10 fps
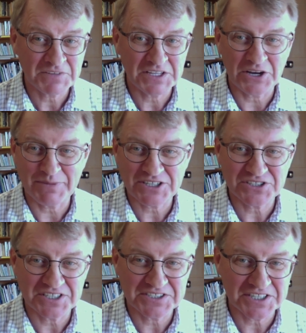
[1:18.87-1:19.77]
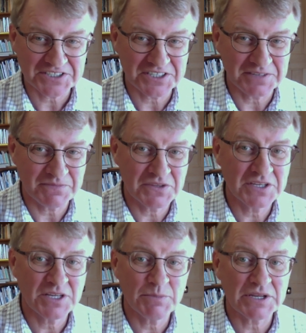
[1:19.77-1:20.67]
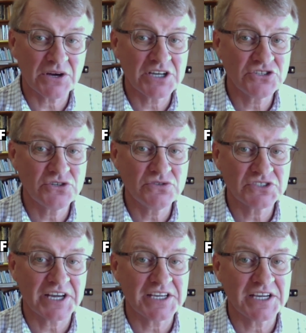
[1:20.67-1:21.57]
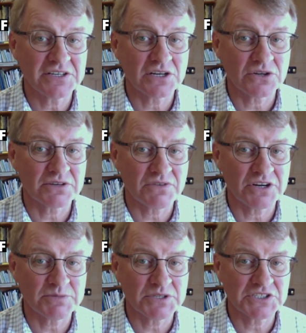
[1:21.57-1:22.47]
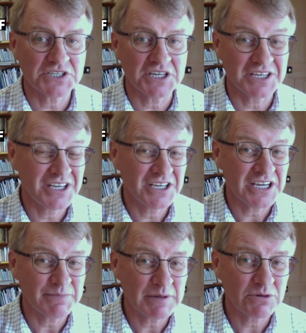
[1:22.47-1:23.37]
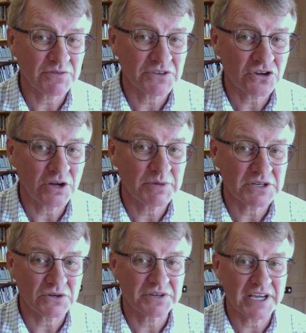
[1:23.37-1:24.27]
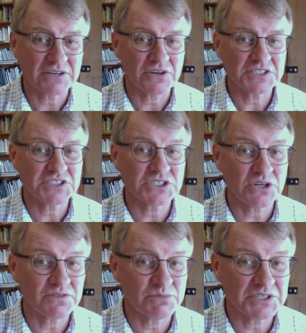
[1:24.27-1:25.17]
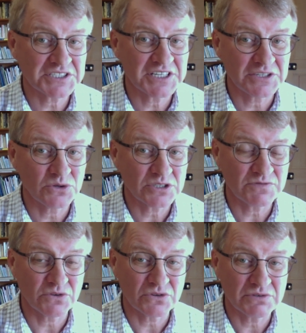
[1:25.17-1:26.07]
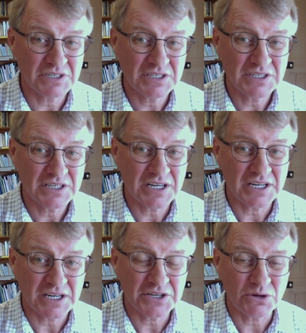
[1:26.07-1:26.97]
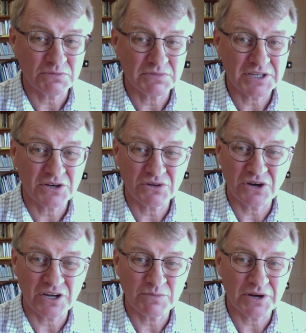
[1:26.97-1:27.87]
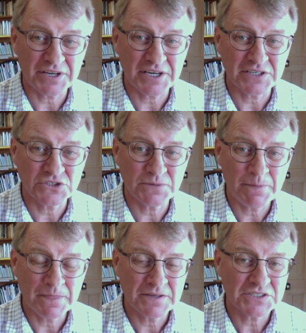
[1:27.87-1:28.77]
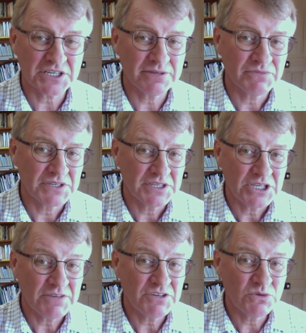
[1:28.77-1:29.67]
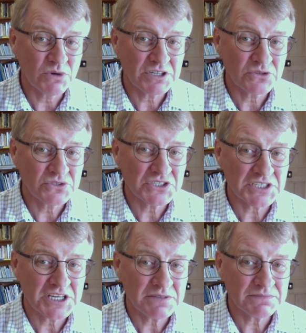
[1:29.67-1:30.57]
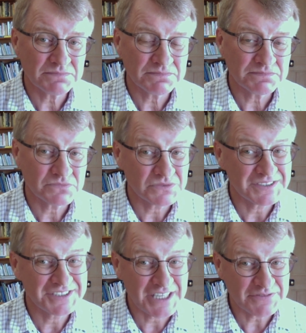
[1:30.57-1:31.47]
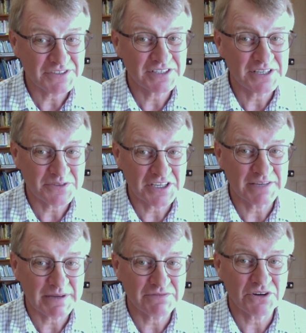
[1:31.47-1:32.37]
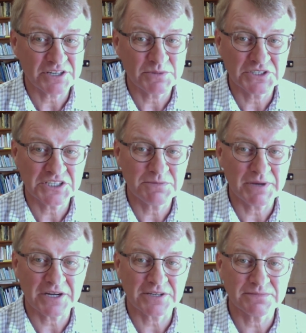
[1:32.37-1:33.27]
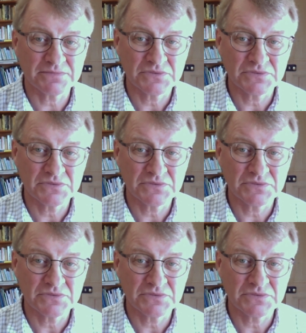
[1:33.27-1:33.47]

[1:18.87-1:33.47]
No, I'm actually 60. But I do take in a lot of vitamin C, and people often comment on how nice and soft my skin looks for uh, an old an old guy my age. So, if you want good skin, definitely think about vitamin C powder.